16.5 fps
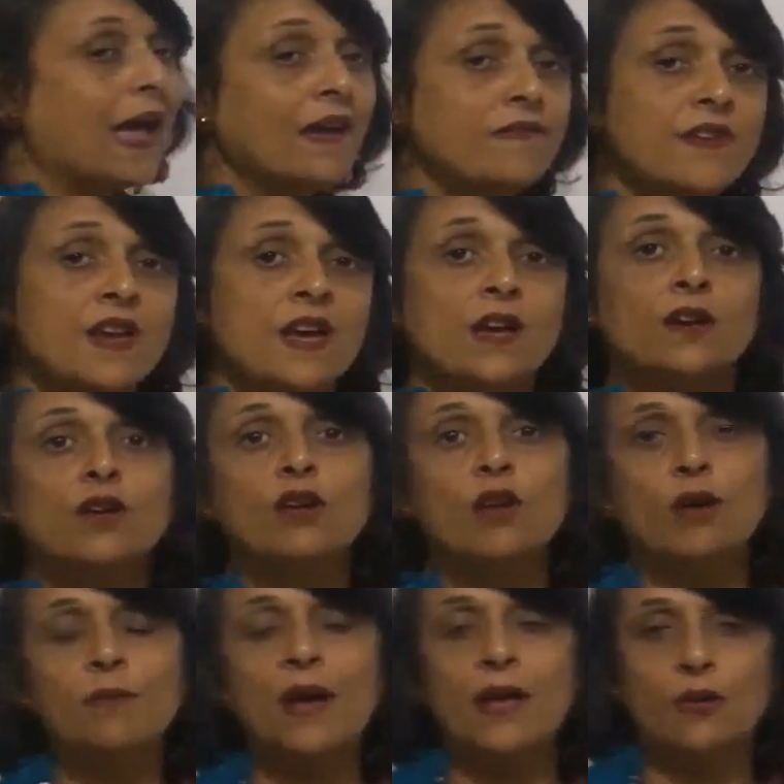have
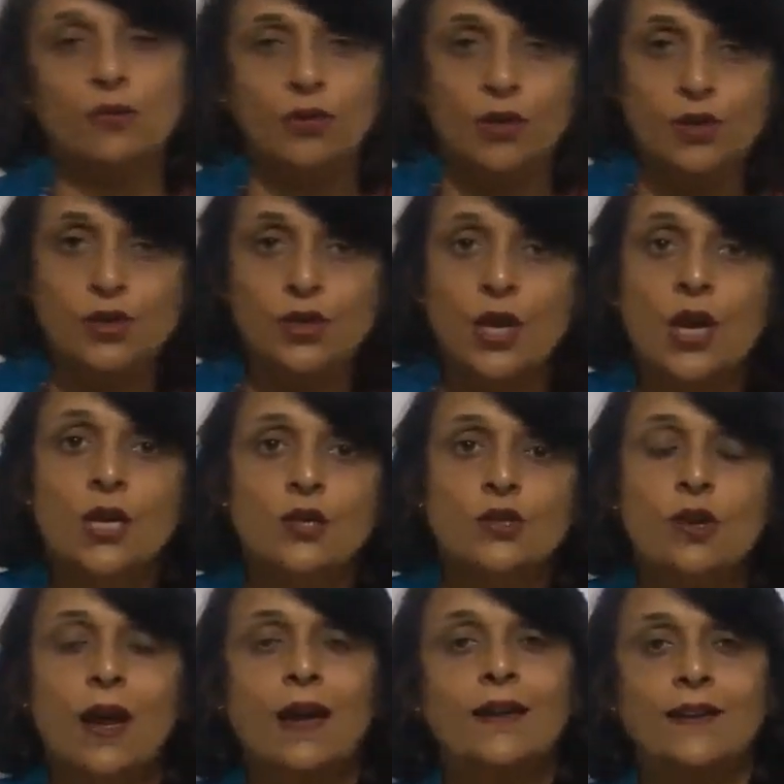glomerulus
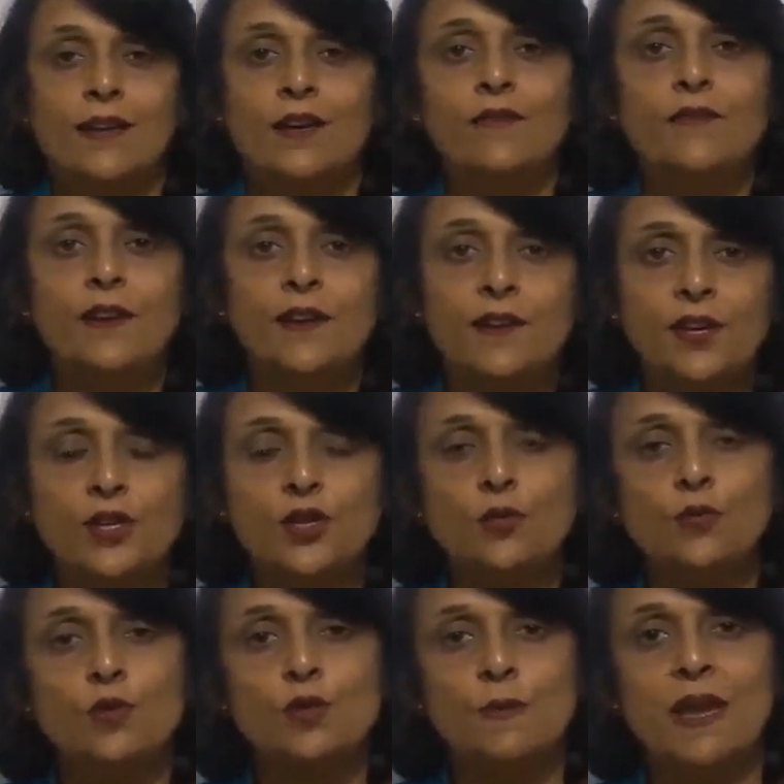so
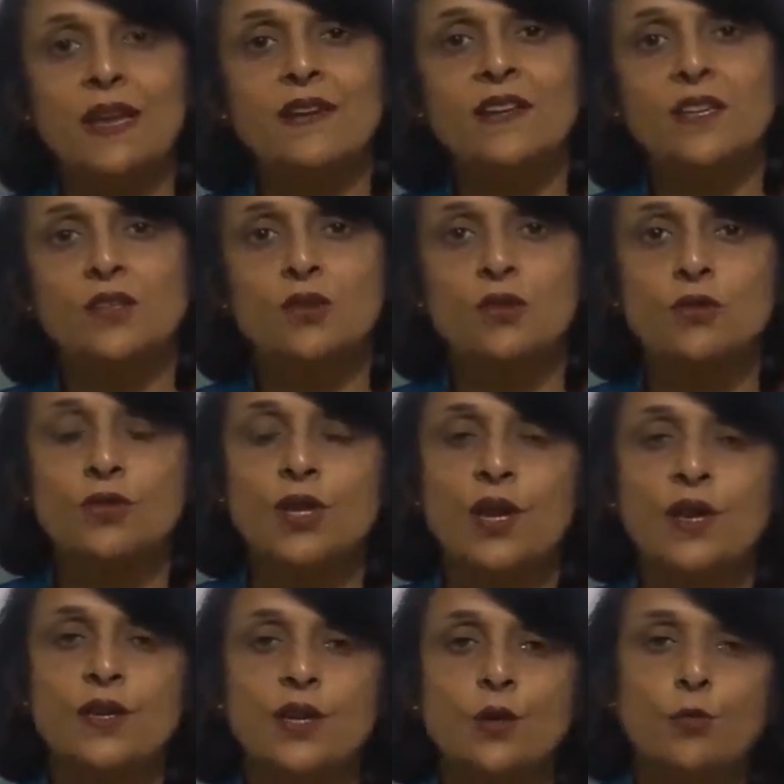ultrafiltration was mainly
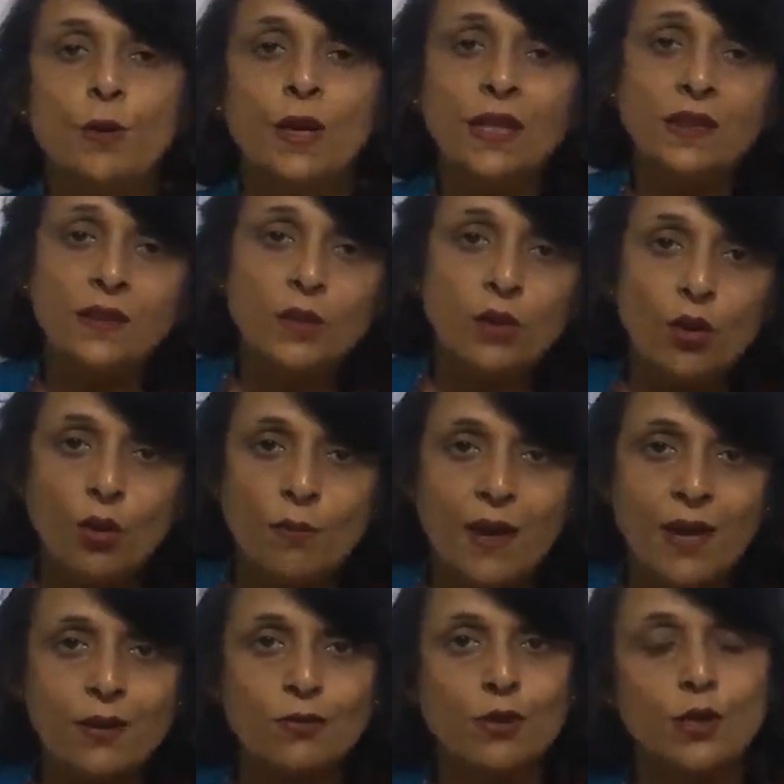associated with
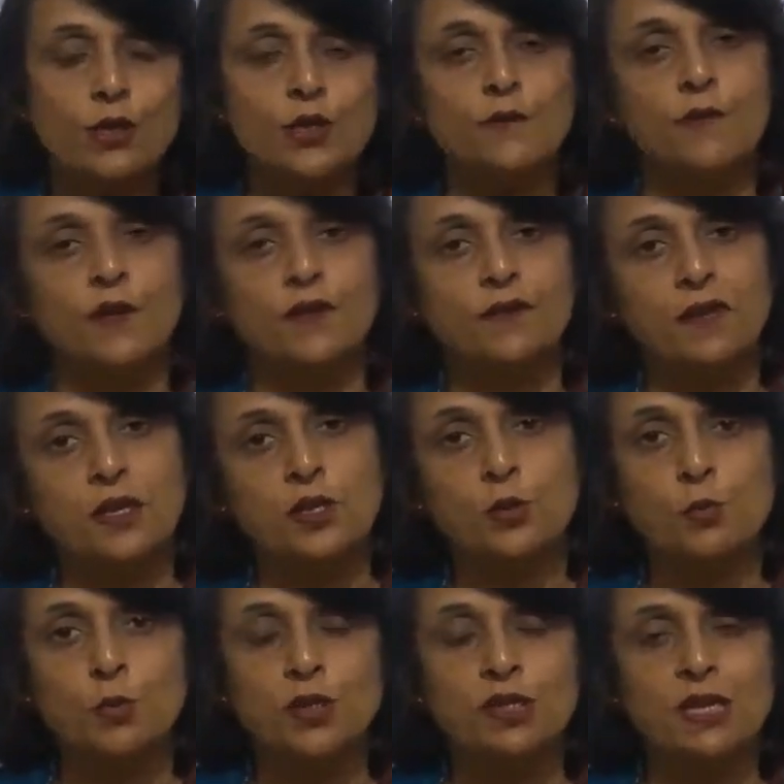glomerulus
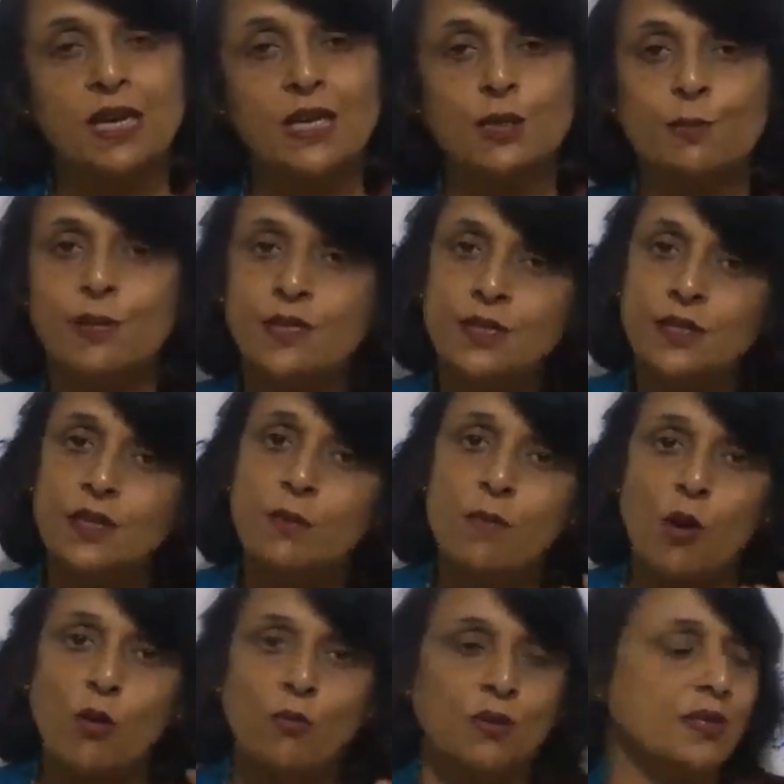filtration which takes place in the
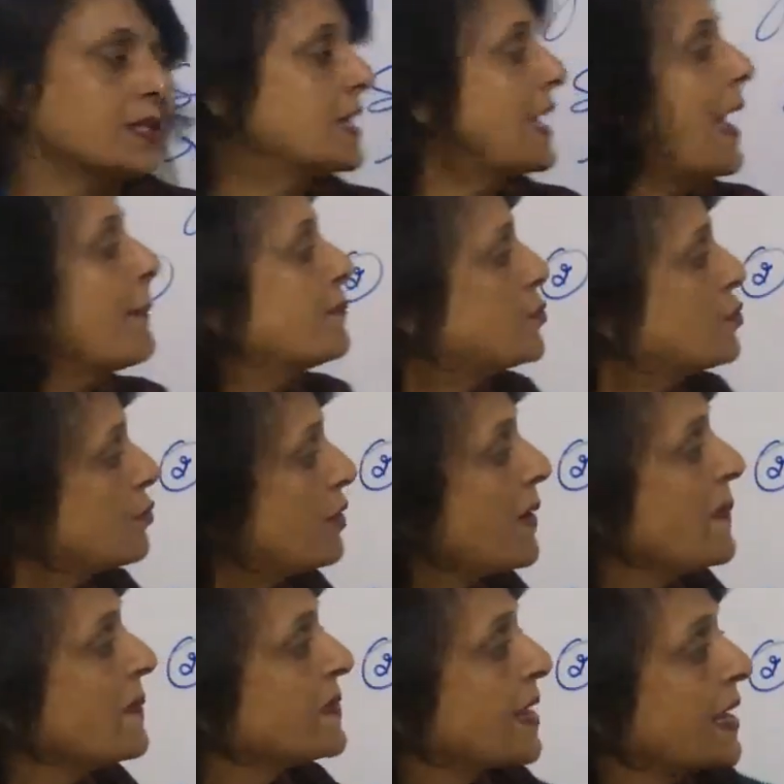Bowman's capsule
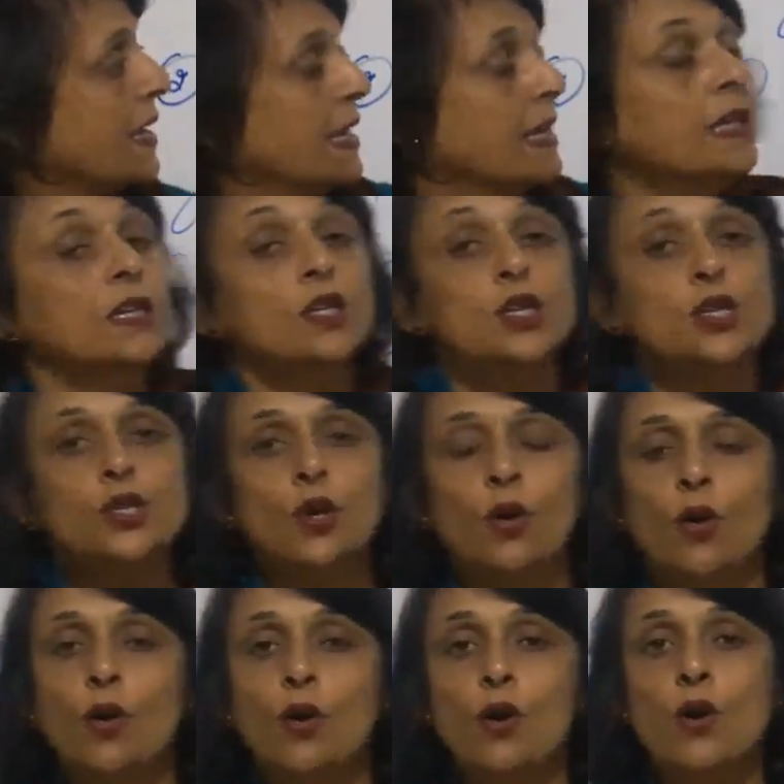
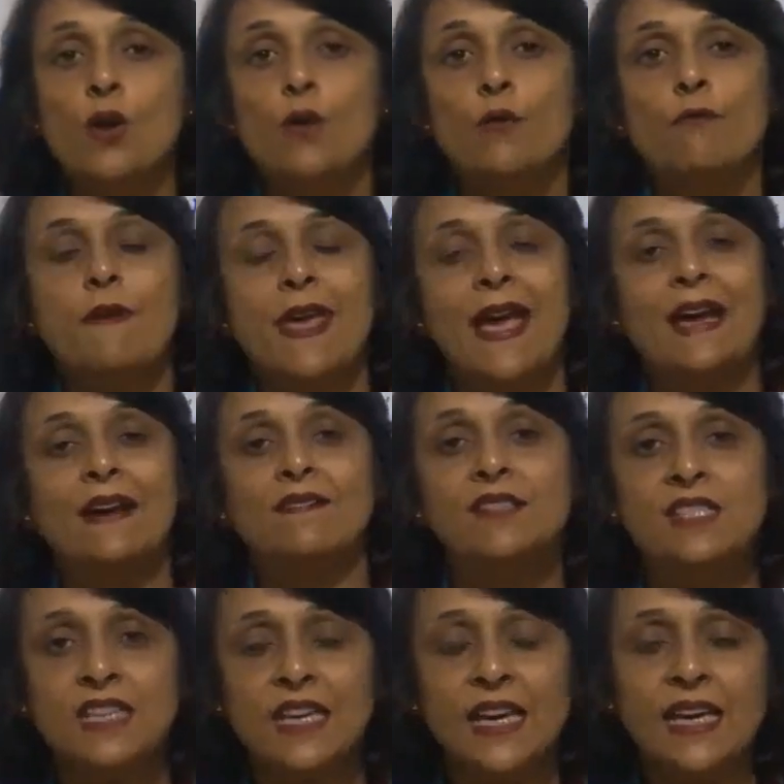so we have
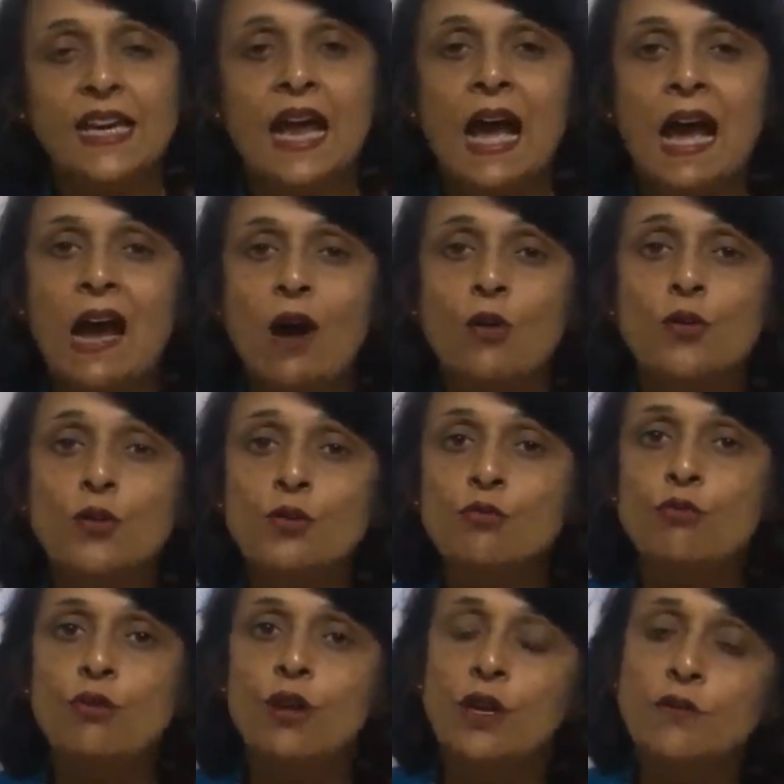seen how
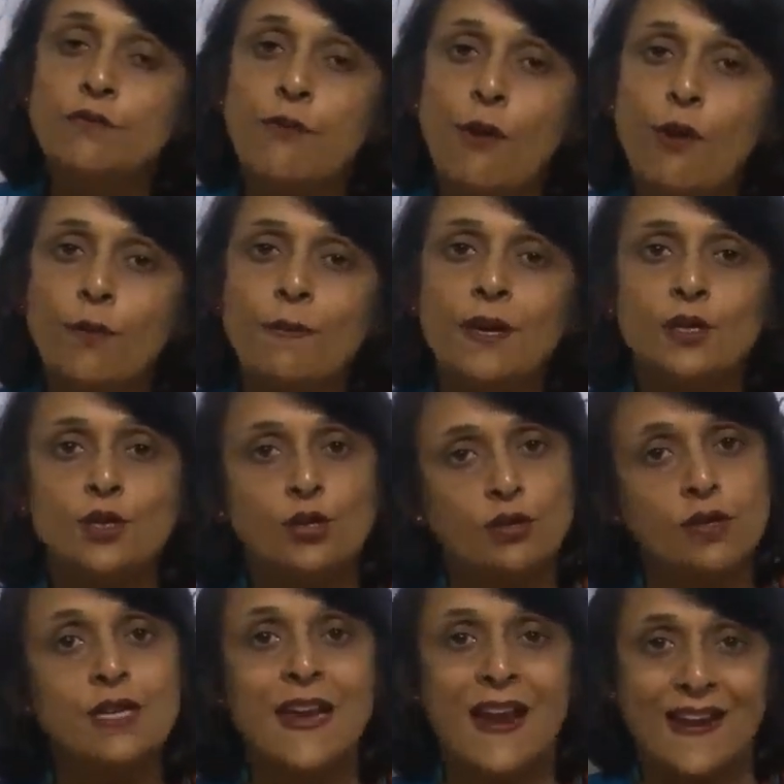urine
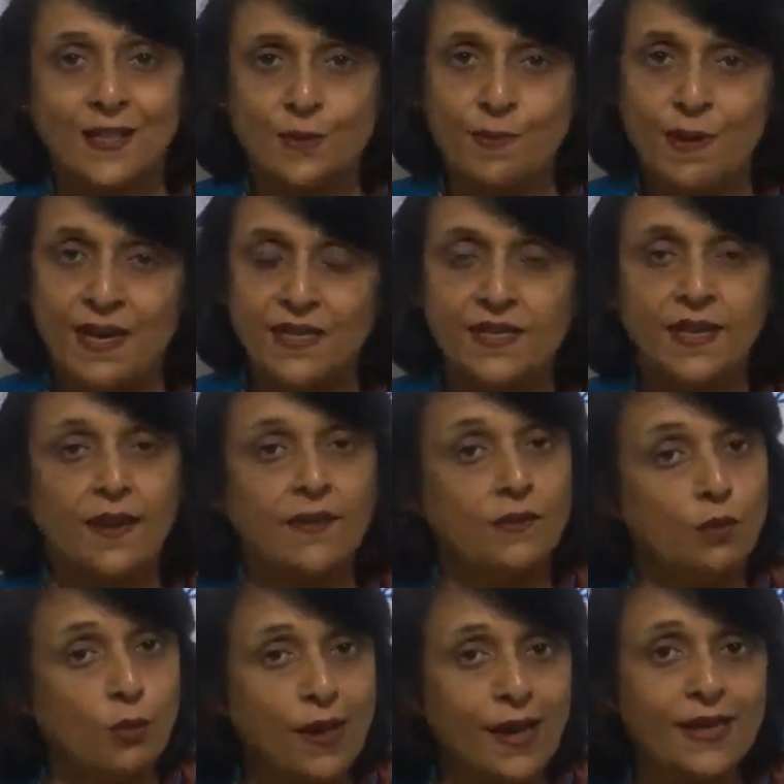formation takes place
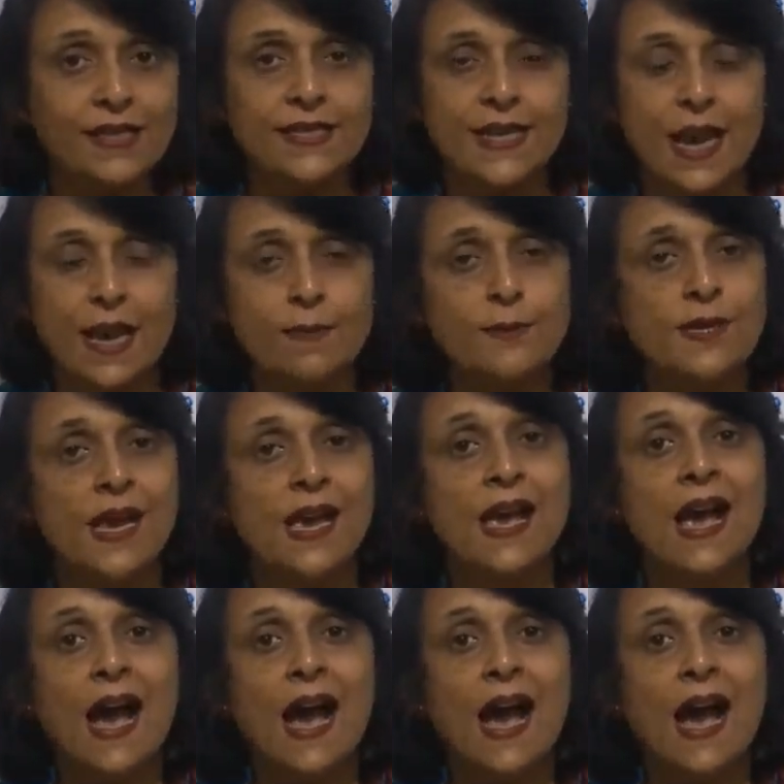three steps